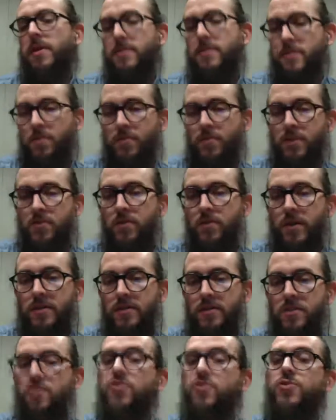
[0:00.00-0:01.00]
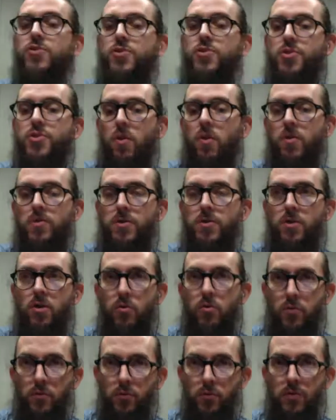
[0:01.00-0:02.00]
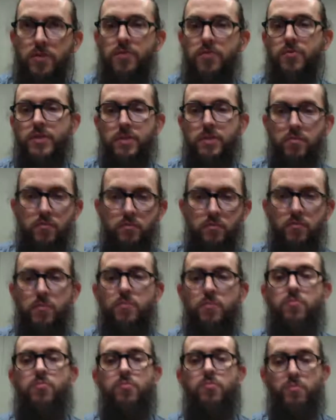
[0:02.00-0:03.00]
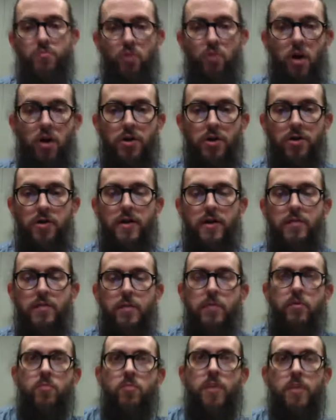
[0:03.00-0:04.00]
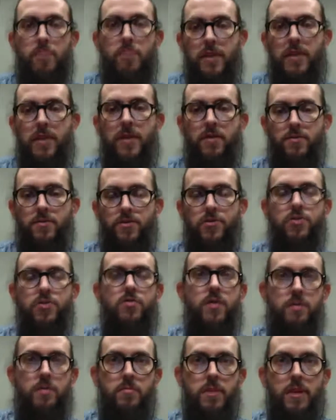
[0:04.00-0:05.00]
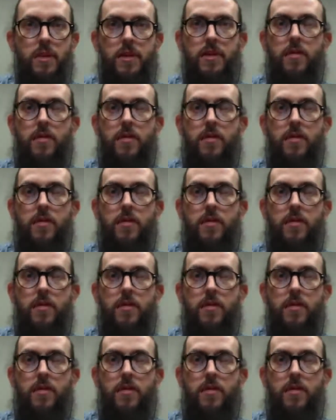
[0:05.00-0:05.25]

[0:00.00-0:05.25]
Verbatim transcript: something you can say on social, you know, where it's really broader and people might pick that on social and be there.